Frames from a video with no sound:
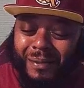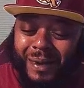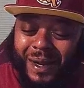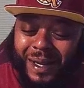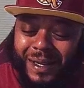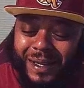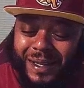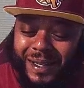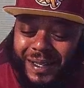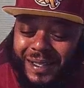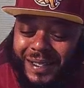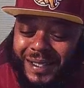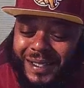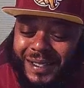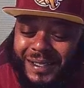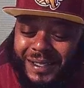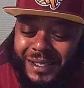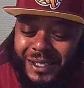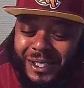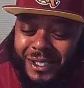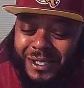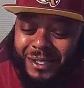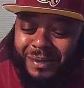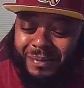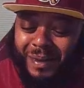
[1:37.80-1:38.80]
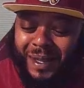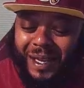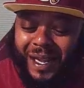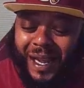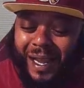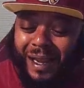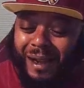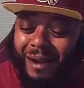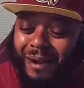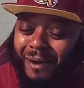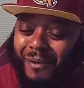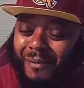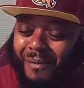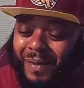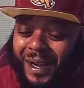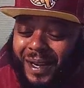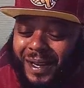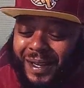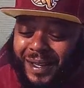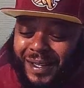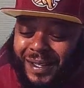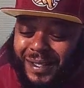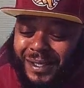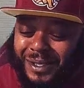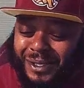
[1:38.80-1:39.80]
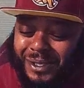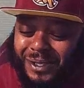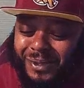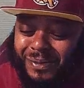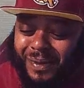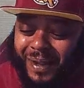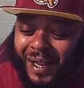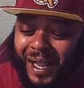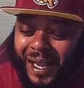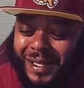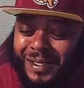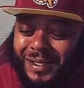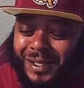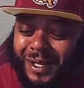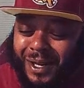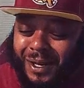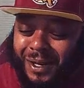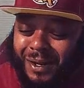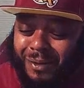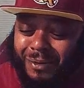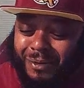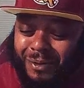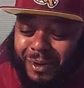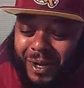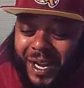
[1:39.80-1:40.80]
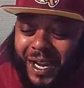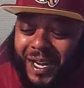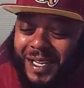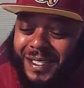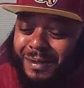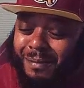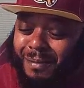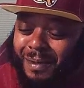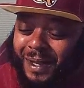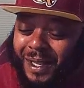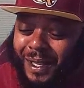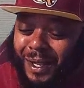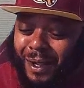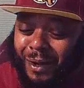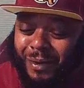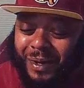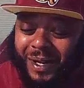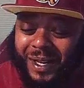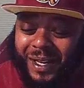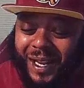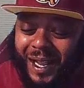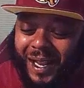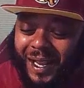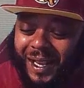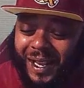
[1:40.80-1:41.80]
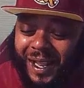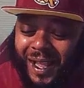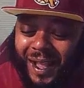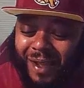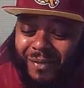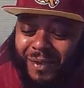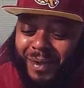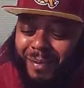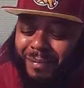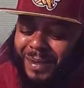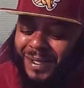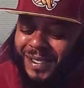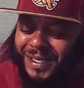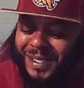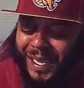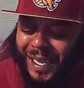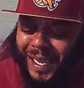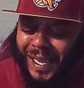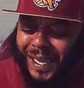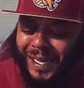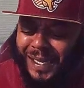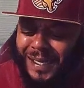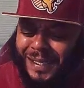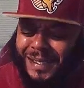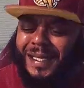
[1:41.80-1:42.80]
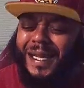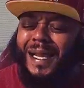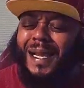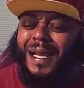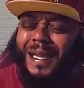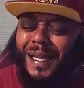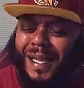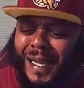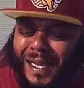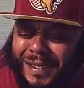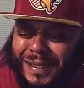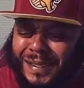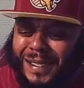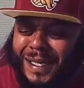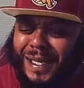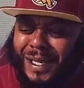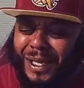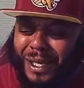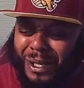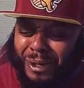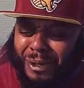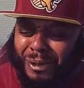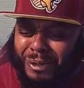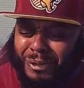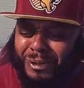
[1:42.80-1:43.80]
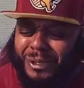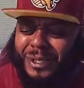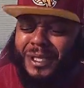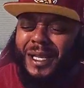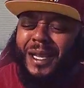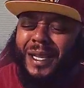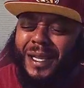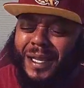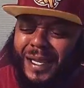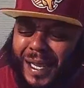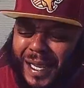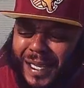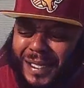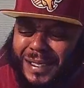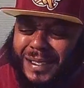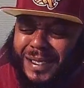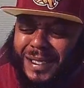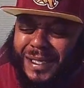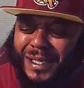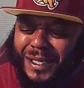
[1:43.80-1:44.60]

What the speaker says: my goodness, you smell like turning greens and bologna. I love it, Miss Annie. Yes, I do. We got